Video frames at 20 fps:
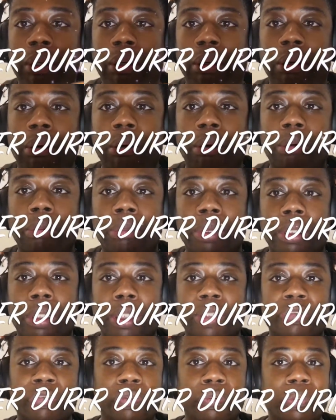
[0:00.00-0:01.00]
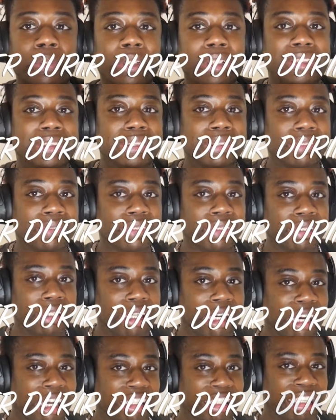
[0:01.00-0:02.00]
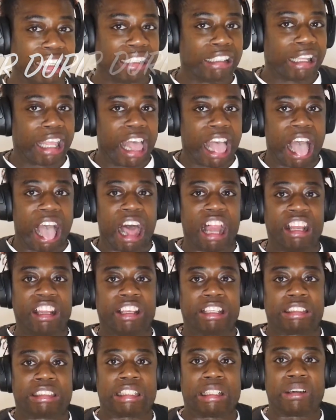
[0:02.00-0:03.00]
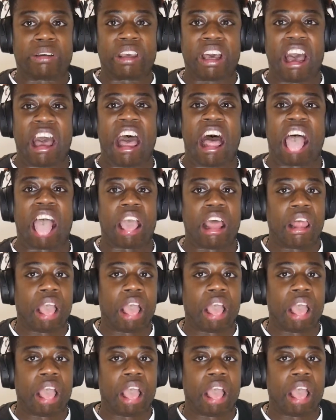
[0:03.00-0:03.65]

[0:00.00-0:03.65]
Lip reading: Oh my god, food looks so good. That looks so good.